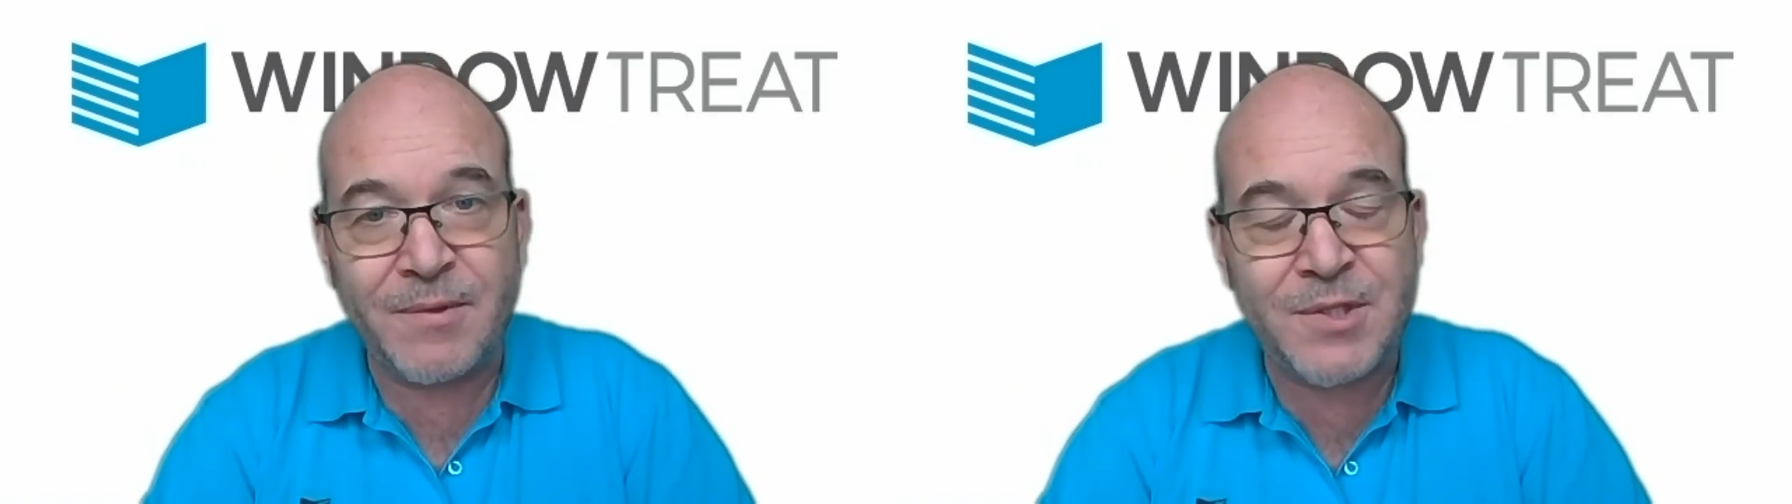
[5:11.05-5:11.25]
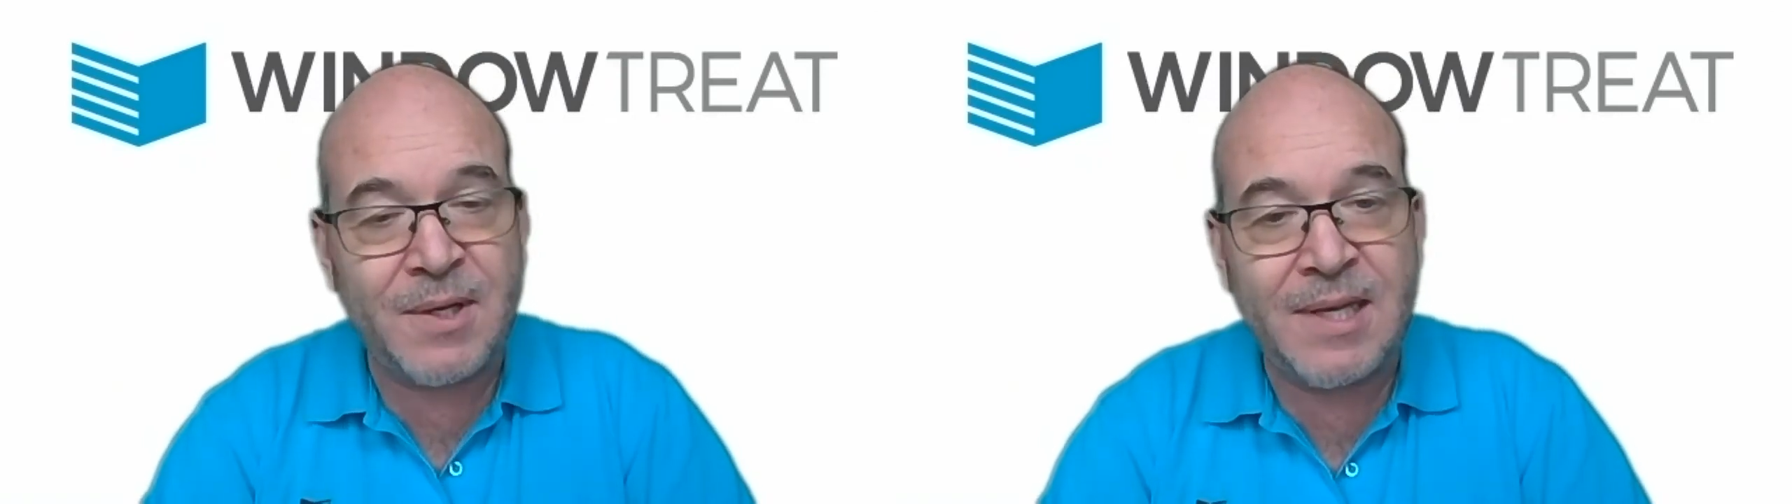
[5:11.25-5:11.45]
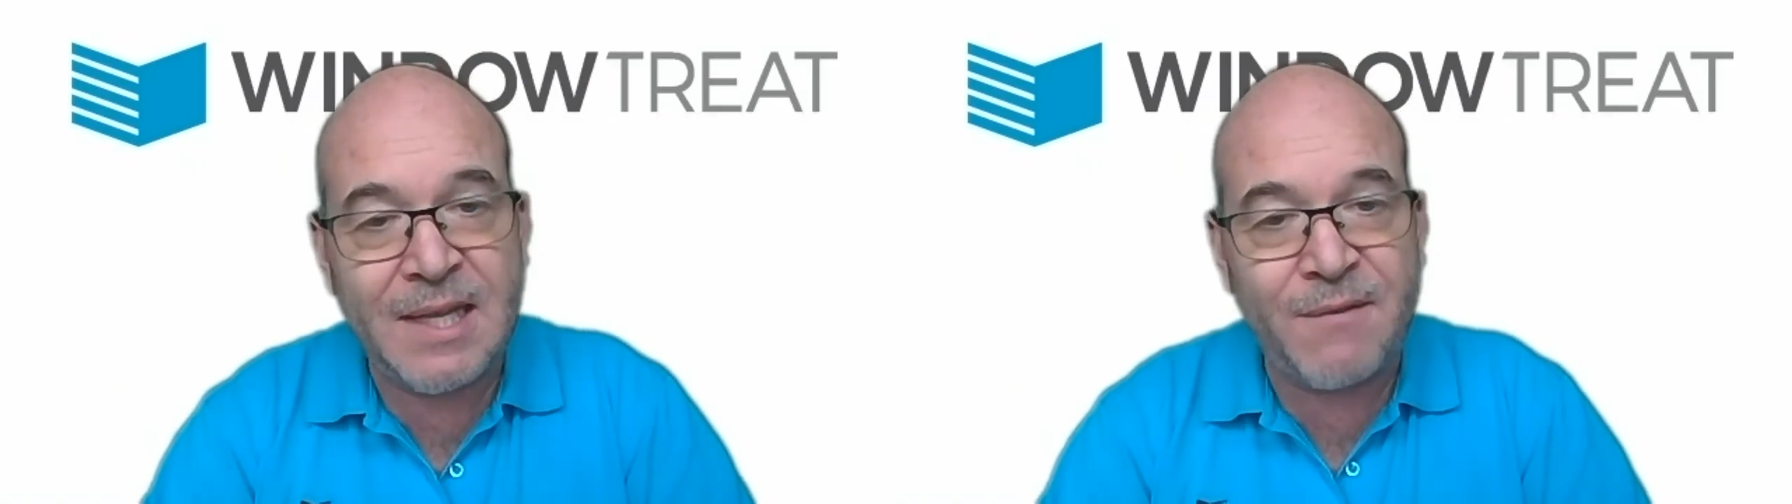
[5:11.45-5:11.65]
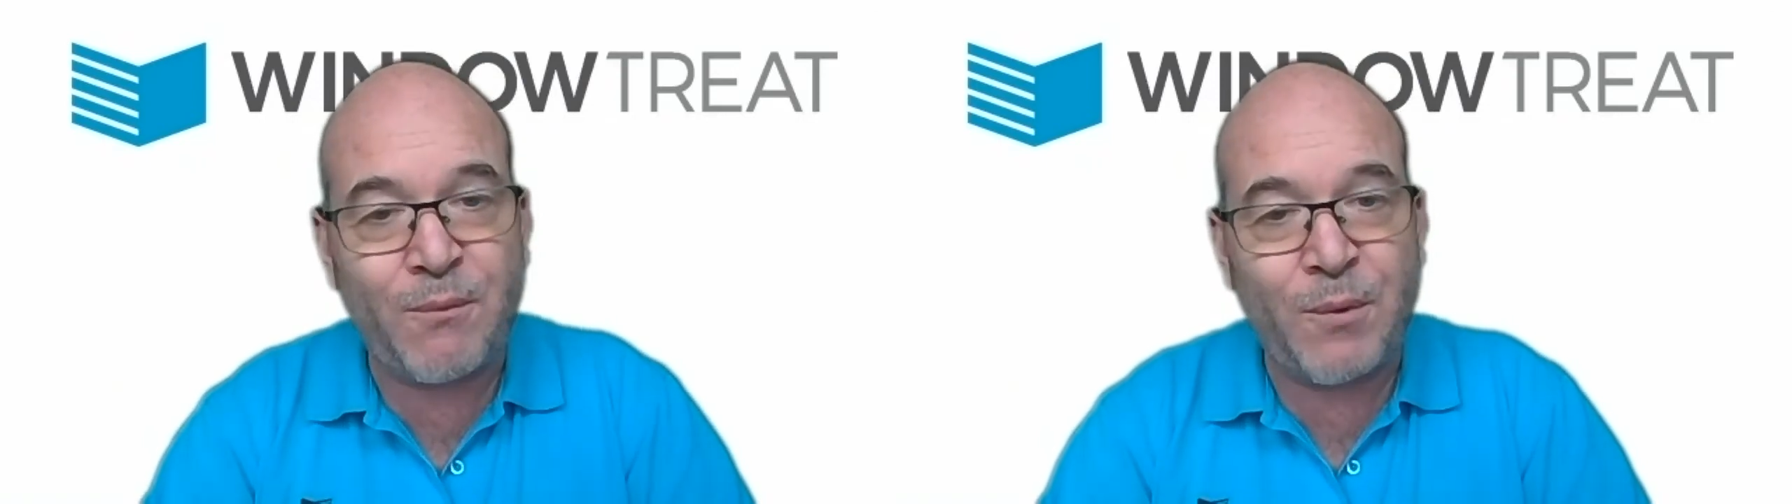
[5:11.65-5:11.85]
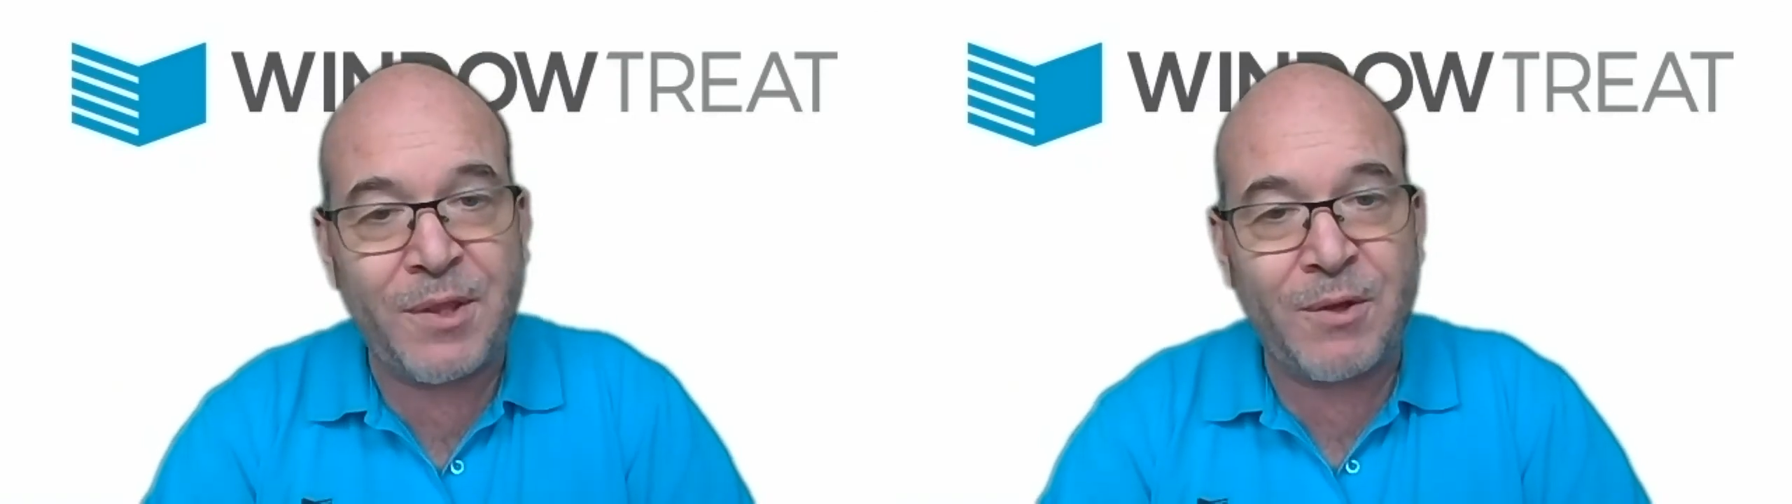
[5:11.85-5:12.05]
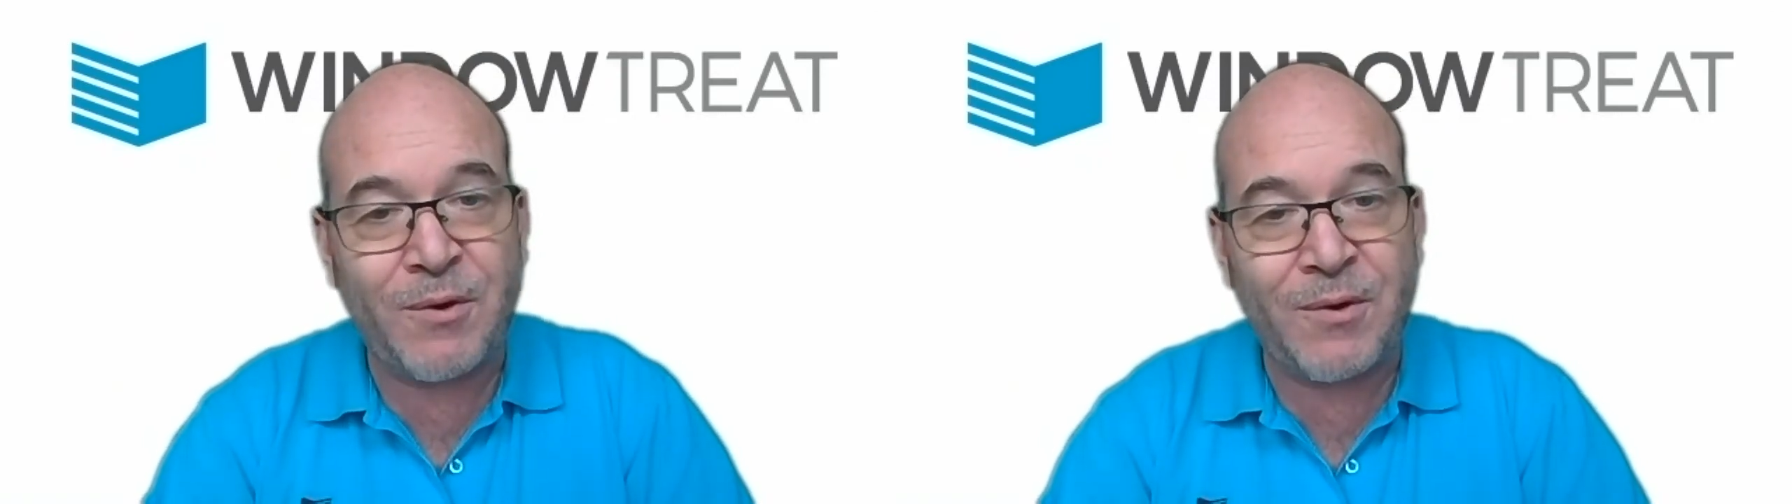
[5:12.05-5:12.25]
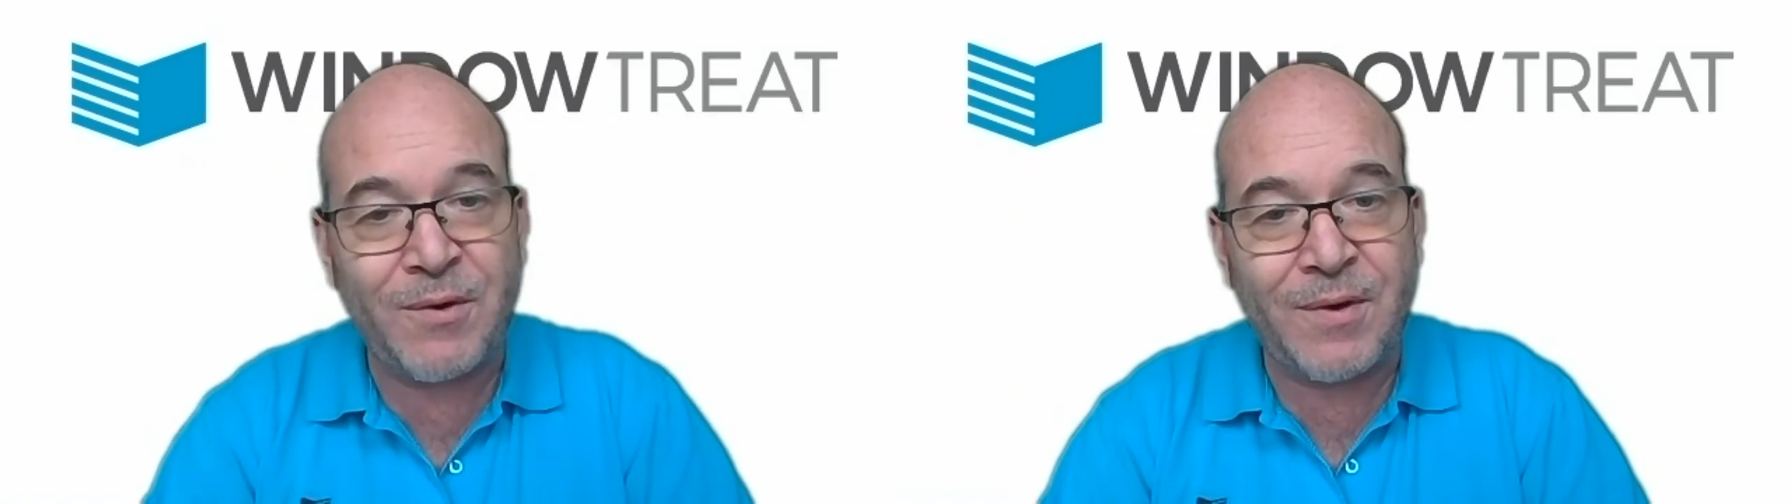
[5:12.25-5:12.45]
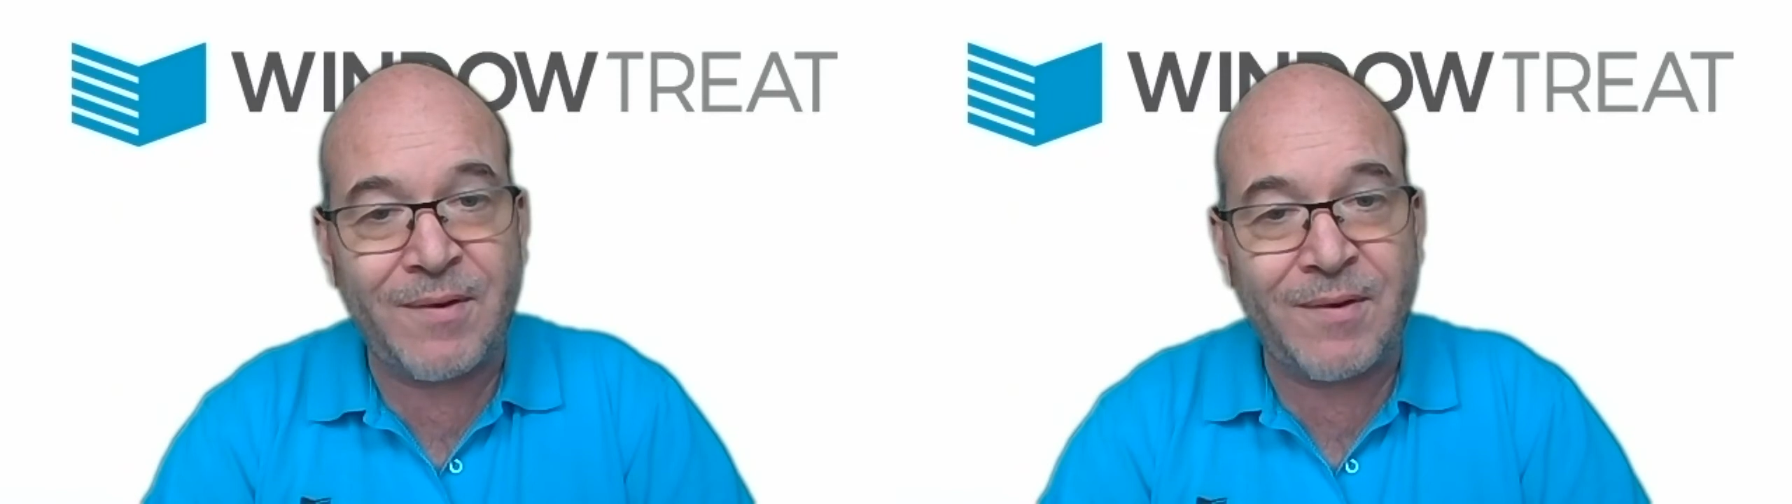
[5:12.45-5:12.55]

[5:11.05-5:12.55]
live with your